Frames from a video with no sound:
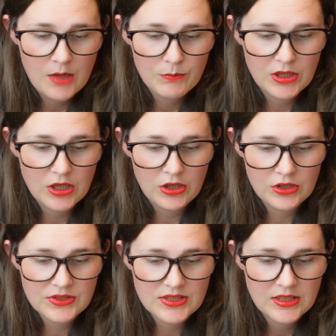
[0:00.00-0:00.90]

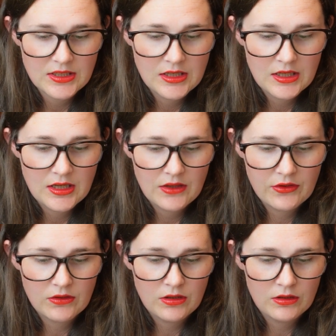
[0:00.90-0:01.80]
because
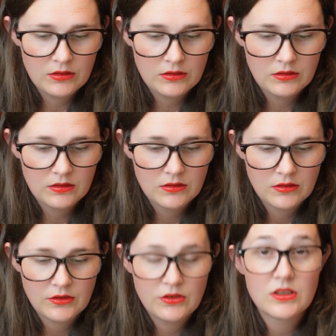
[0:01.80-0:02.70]
they're all,
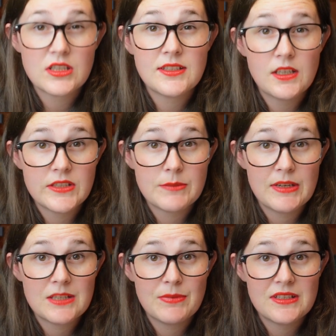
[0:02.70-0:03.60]
you're a
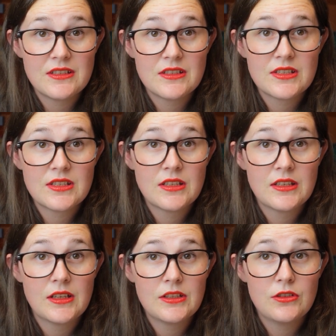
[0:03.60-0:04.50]
service-based business,
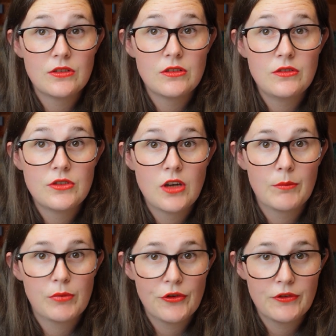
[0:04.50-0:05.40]
you're not a
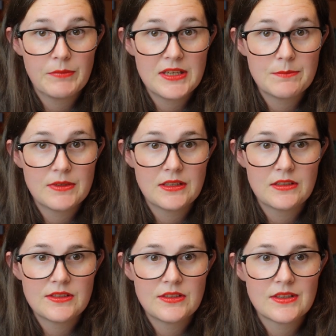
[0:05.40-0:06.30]
product-based
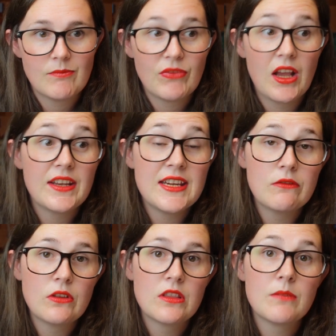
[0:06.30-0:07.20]
business. And
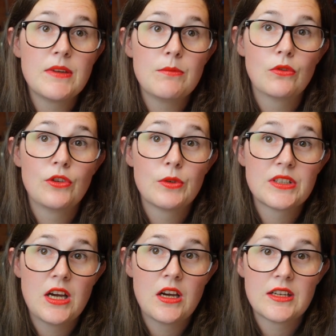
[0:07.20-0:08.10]
even the people who are
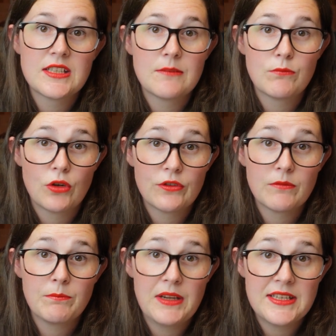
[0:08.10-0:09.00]
targeting
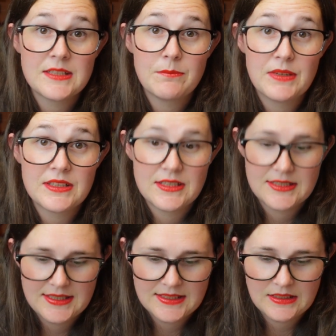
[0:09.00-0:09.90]
product-based
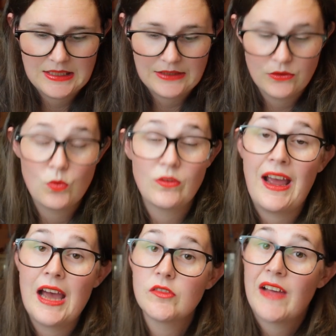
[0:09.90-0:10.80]
businesses and who
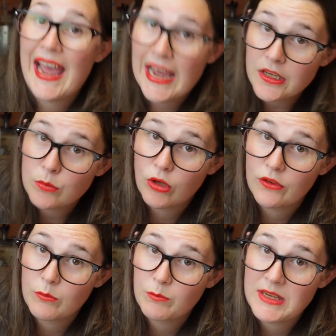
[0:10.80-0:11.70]
have had a
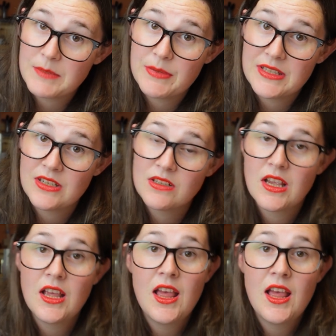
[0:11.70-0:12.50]
product-based business,